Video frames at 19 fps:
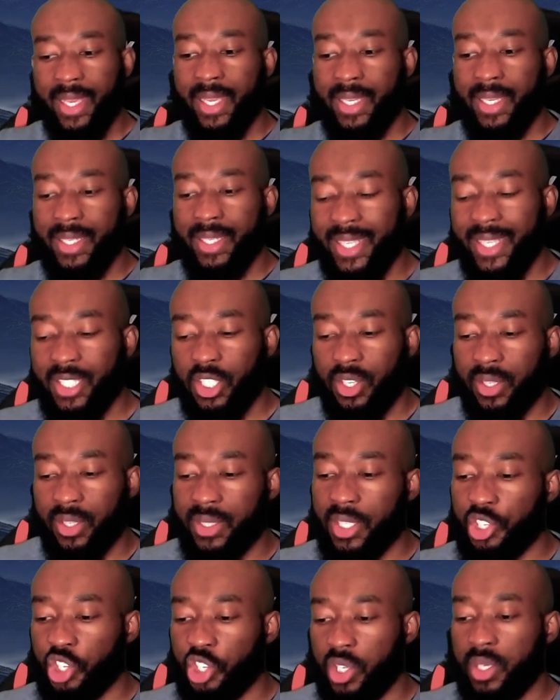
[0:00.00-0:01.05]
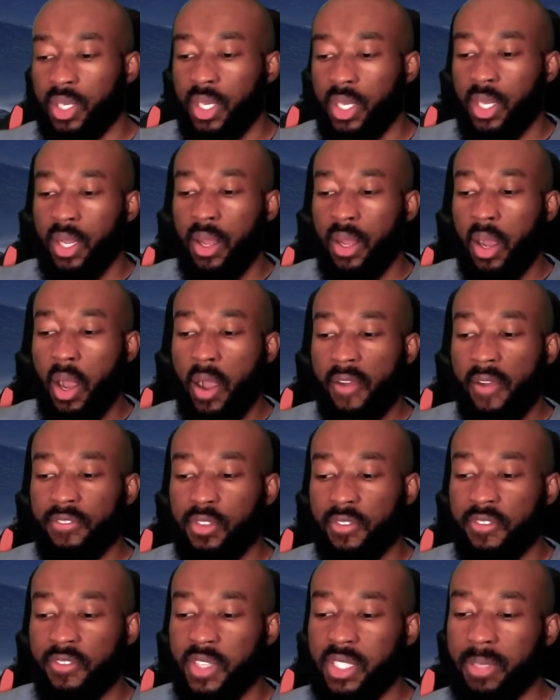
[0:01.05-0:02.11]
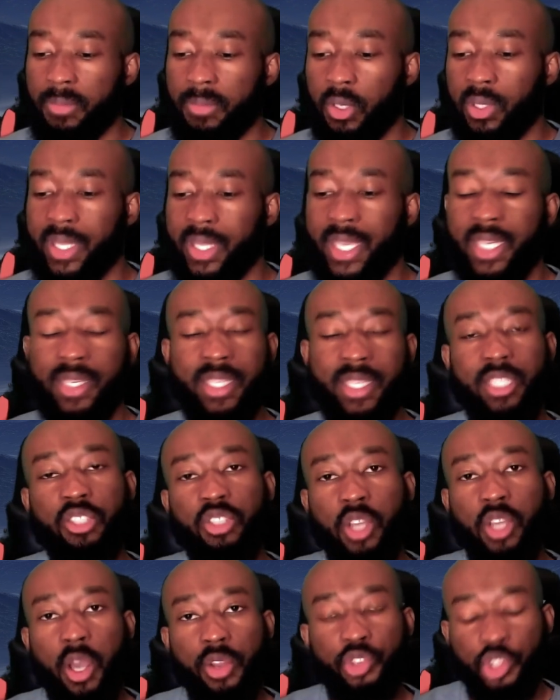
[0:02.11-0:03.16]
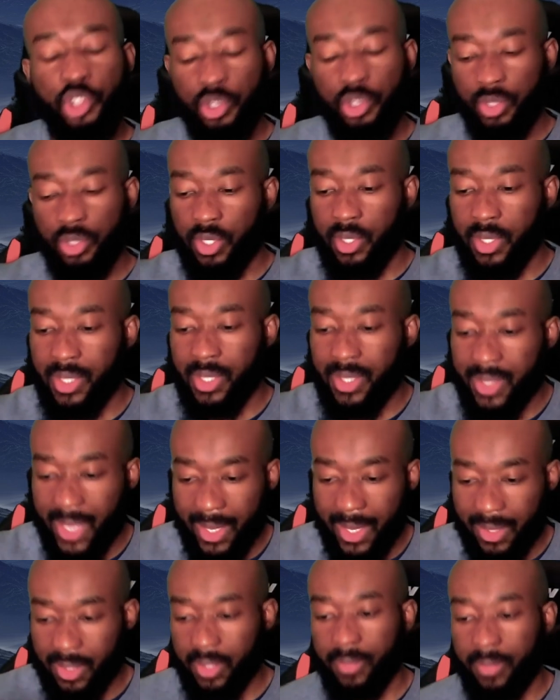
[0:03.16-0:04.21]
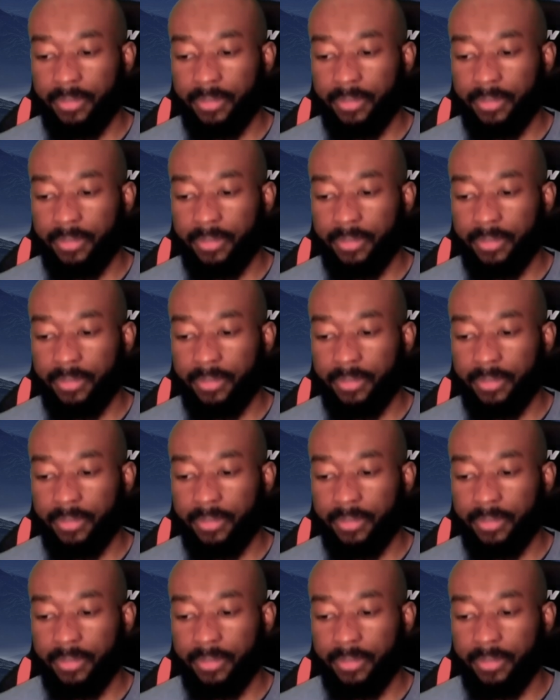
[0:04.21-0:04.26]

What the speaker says: this condition of the visible in this conscious state.